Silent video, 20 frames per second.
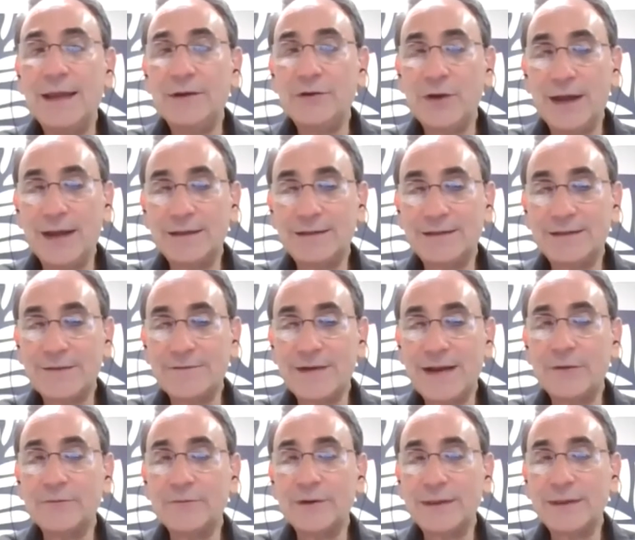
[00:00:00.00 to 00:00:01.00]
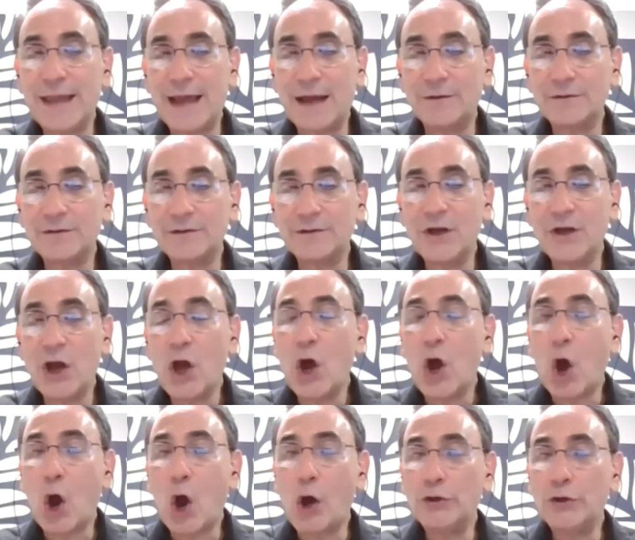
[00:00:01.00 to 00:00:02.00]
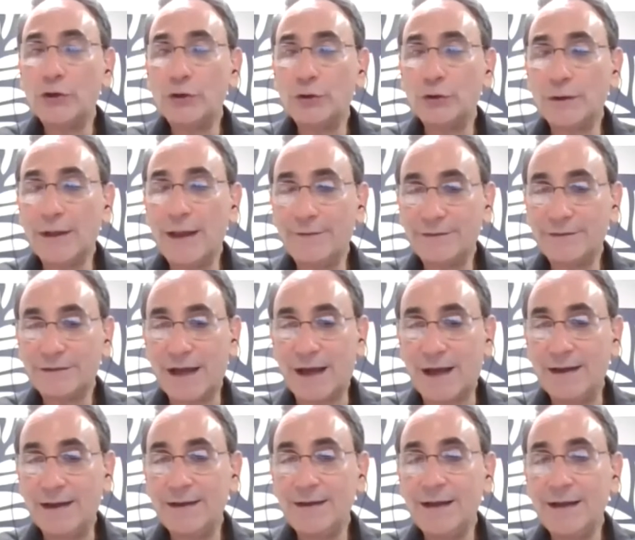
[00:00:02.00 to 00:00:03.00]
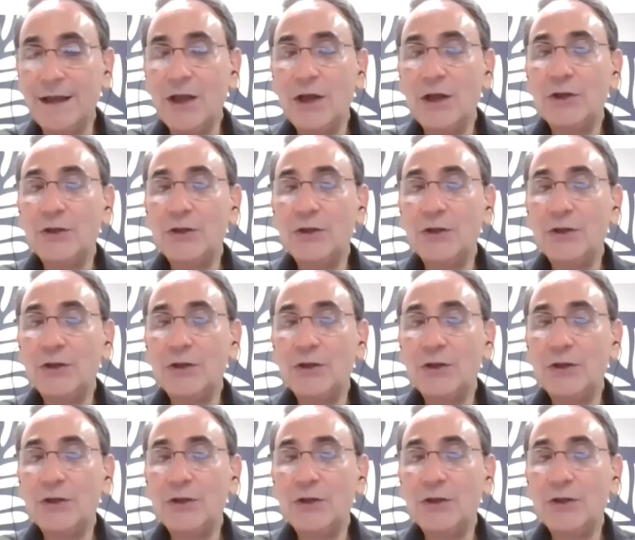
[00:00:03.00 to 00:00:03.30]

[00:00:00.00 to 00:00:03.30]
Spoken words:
and you had 700,000 on your left side,